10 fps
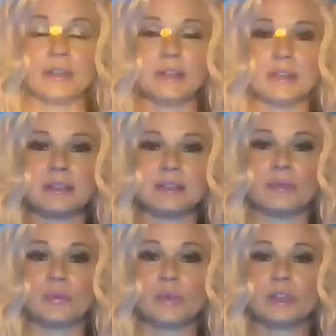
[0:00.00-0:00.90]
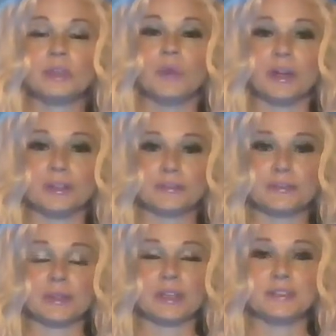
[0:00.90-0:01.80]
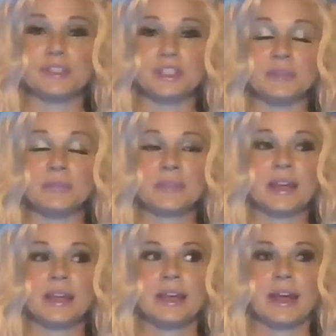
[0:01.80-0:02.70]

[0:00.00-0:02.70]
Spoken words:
It's a really wonderful energy,